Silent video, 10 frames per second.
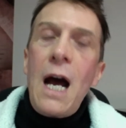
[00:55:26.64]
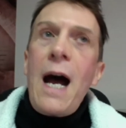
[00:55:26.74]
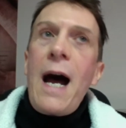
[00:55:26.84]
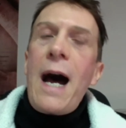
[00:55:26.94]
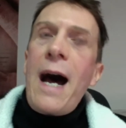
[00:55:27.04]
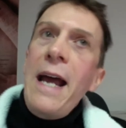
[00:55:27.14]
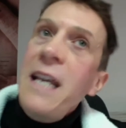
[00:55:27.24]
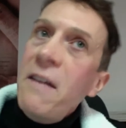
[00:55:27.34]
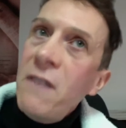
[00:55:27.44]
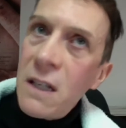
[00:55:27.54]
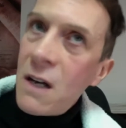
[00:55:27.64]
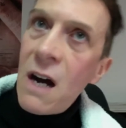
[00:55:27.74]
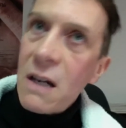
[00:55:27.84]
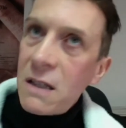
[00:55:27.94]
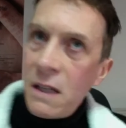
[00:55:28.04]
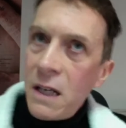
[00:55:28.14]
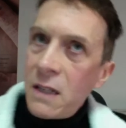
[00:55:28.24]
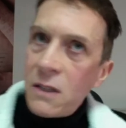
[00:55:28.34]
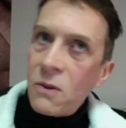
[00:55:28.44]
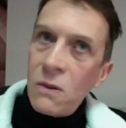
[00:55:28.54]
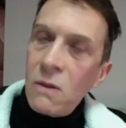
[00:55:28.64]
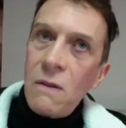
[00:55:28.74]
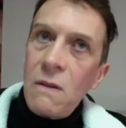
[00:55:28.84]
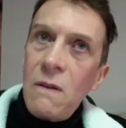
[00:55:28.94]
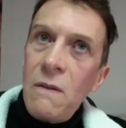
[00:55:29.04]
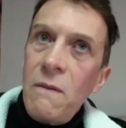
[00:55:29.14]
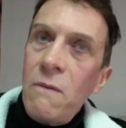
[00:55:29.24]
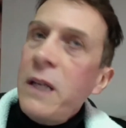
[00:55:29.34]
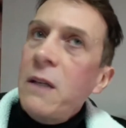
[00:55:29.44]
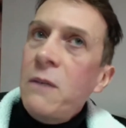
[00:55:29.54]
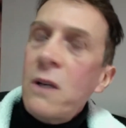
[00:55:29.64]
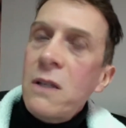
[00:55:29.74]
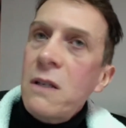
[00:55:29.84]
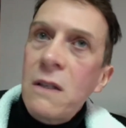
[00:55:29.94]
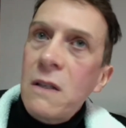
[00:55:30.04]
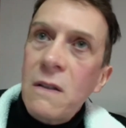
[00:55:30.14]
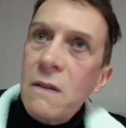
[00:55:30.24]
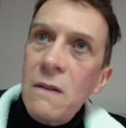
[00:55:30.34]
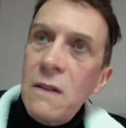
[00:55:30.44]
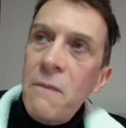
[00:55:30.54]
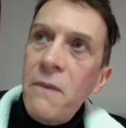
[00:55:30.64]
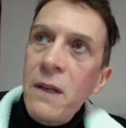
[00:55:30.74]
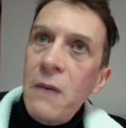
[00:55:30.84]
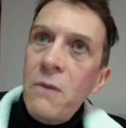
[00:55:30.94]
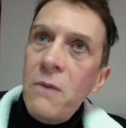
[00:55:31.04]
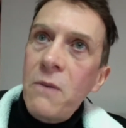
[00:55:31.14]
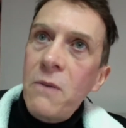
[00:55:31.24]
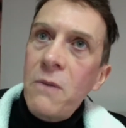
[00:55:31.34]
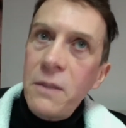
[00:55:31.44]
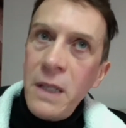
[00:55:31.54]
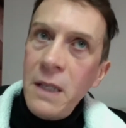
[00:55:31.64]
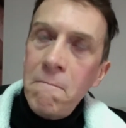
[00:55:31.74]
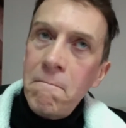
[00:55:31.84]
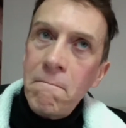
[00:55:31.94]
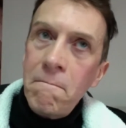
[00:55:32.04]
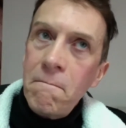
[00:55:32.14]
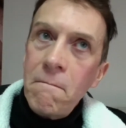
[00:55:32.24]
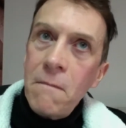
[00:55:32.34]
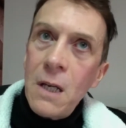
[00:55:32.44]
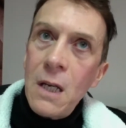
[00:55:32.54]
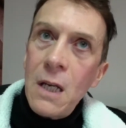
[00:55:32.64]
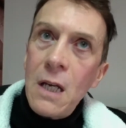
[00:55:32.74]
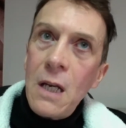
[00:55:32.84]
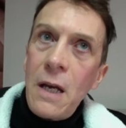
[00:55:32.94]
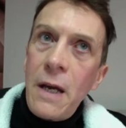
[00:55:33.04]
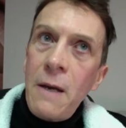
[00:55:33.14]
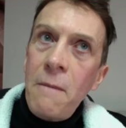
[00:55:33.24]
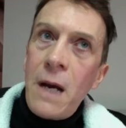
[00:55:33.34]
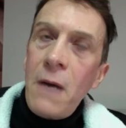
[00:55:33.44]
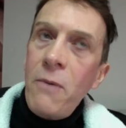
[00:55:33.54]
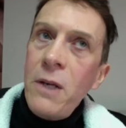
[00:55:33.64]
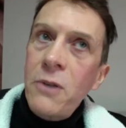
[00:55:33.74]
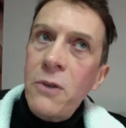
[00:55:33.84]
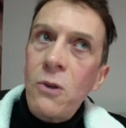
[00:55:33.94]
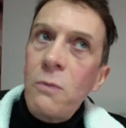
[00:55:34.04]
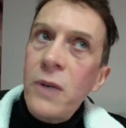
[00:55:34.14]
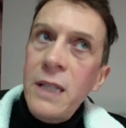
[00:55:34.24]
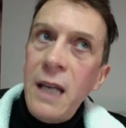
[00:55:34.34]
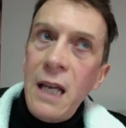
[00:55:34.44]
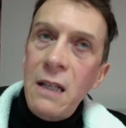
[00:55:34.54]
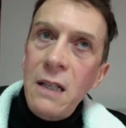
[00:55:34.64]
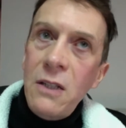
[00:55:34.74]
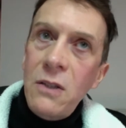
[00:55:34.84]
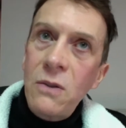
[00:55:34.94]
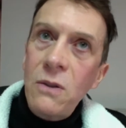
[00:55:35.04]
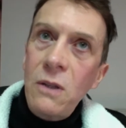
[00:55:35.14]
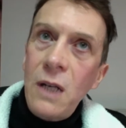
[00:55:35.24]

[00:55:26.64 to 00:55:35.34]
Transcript: I never did art at school. It wasn't something that was offered to me. I went to an all-boys Catholic school.